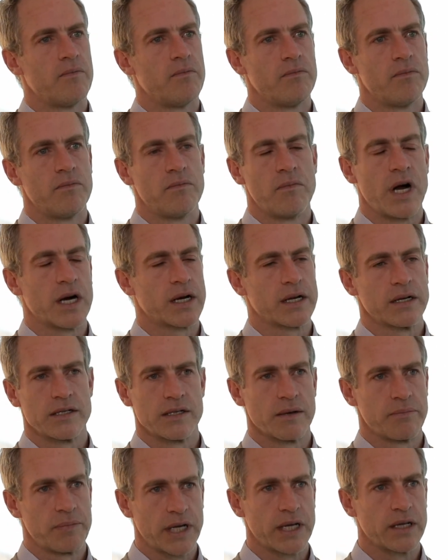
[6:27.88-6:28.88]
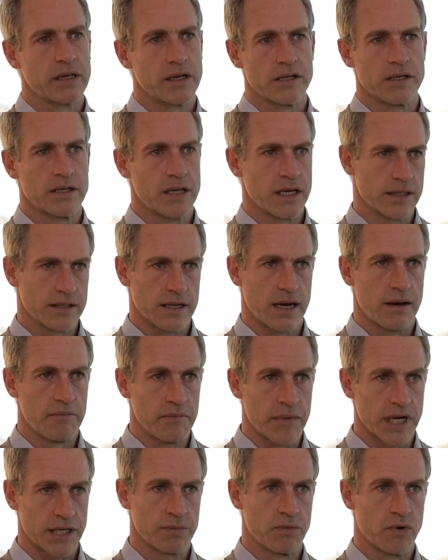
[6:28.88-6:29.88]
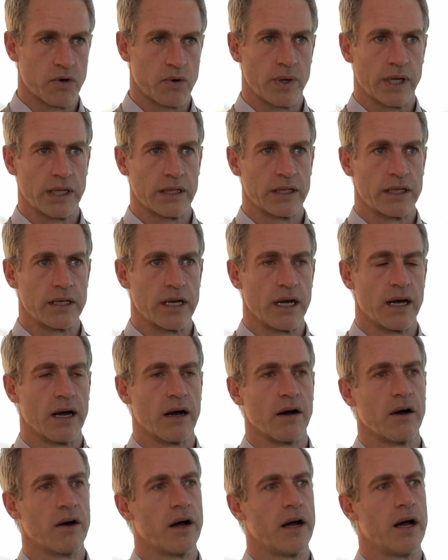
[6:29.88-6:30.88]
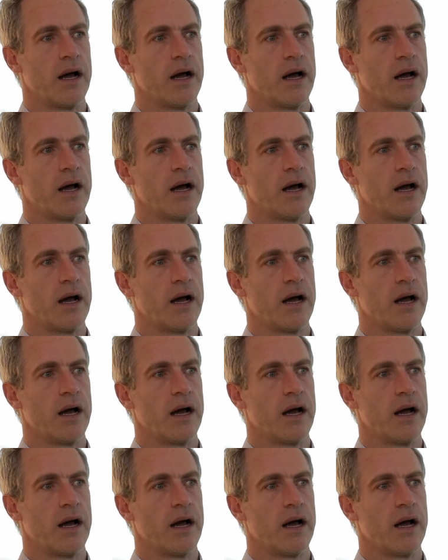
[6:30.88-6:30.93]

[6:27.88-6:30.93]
Marketers are picking those things up much more quickly now,